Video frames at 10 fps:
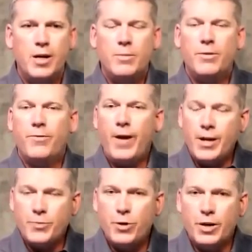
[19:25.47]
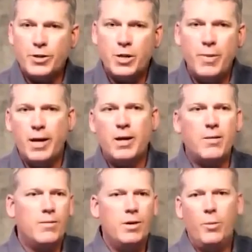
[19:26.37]
Facebook is
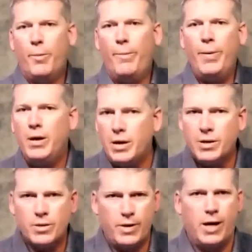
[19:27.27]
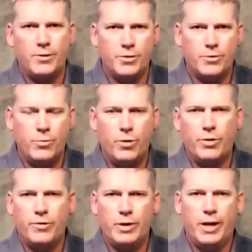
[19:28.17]
committing, billions of dollars
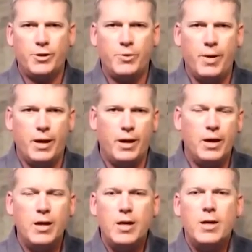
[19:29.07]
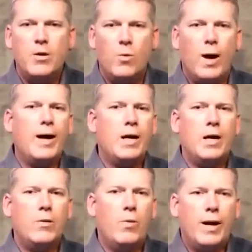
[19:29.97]
worth of election meddling. Why
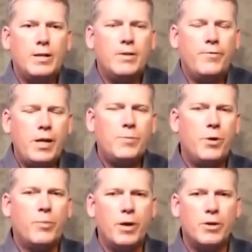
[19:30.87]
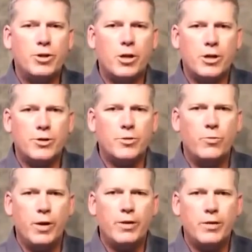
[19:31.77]
isn't Facebook being charged
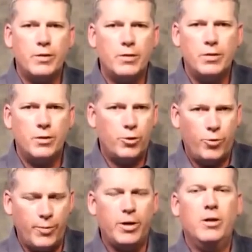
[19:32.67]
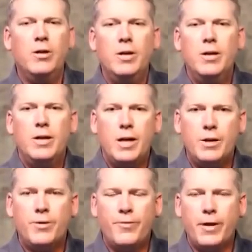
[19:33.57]
with criminal
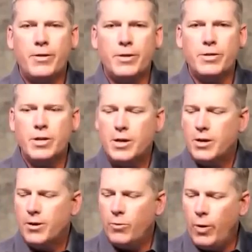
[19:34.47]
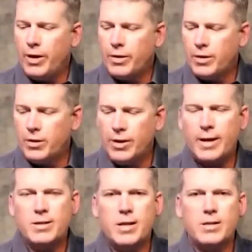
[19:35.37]
interference with
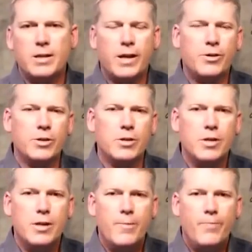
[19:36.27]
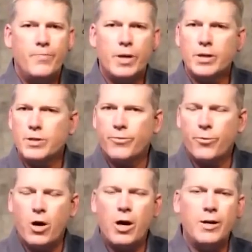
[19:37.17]
United States elections? Because the
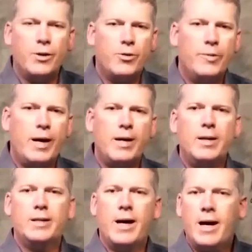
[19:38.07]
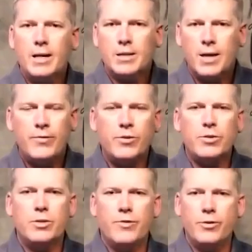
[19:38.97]
fraud and the criminality at the highest
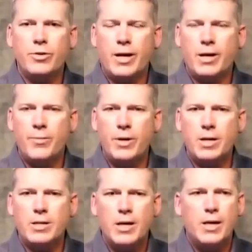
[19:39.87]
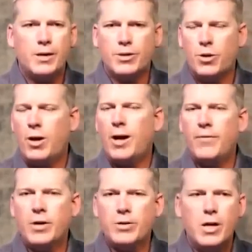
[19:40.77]
levels of those tech companies is so
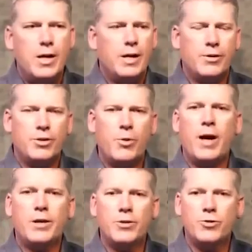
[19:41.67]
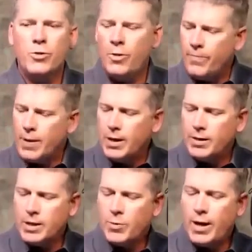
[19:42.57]
obvious and is so out of control.
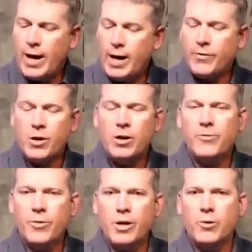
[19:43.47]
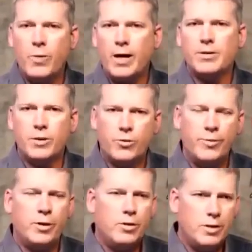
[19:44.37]
That's why I have called for the arrest, the
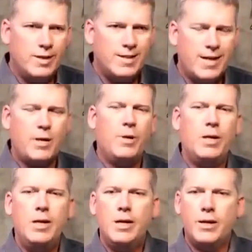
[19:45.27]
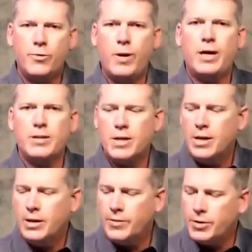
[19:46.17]
criminal indictment and arrest
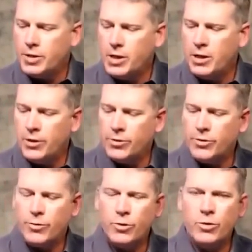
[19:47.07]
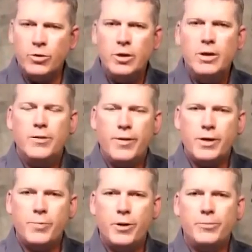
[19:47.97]
of the CEOs of Google,
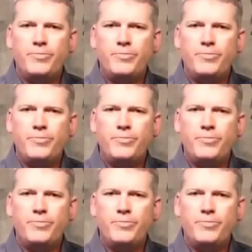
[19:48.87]
Facebook,